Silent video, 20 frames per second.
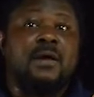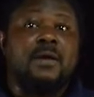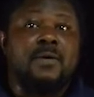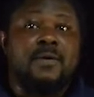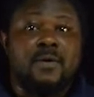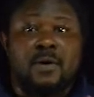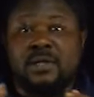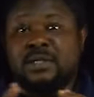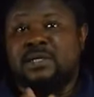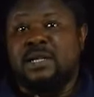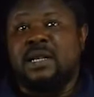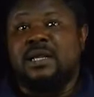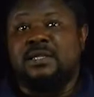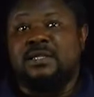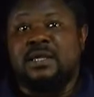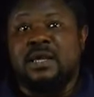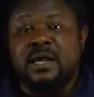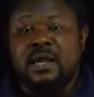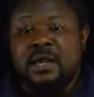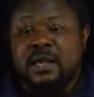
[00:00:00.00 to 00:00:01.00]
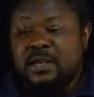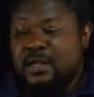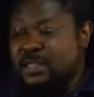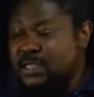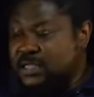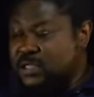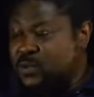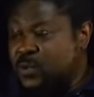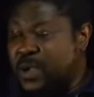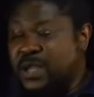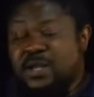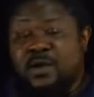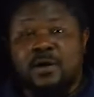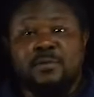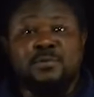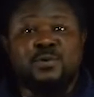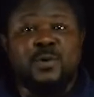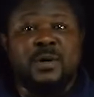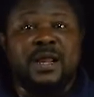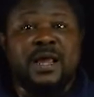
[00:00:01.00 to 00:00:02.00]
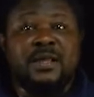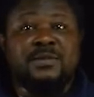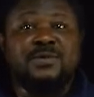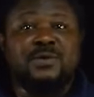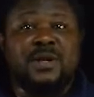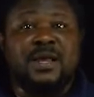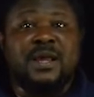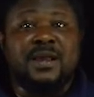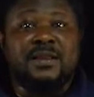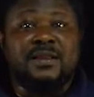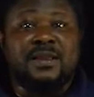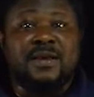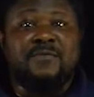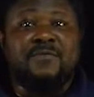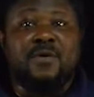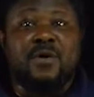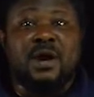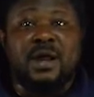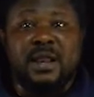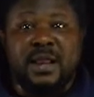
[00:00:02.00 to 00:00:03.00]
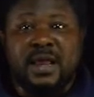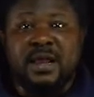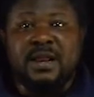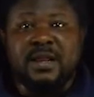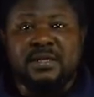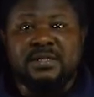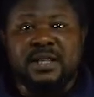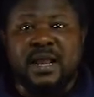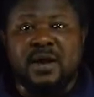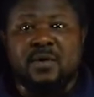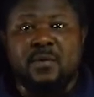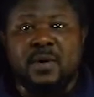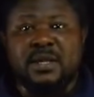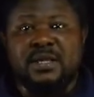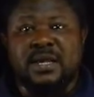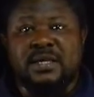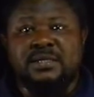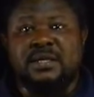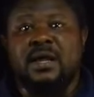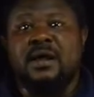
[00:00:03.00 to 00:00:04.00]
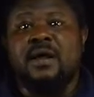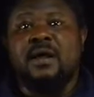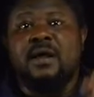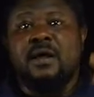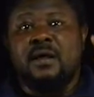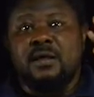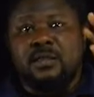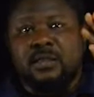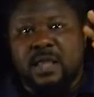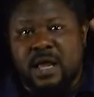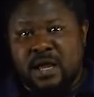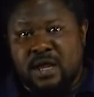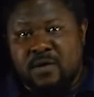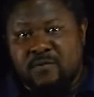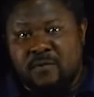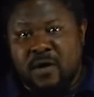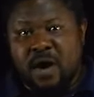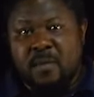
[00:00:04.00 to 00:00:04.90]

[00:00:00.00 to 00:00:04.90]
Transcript: continent. This is where it comes to an end today. Therefore, in English language, I say thank you very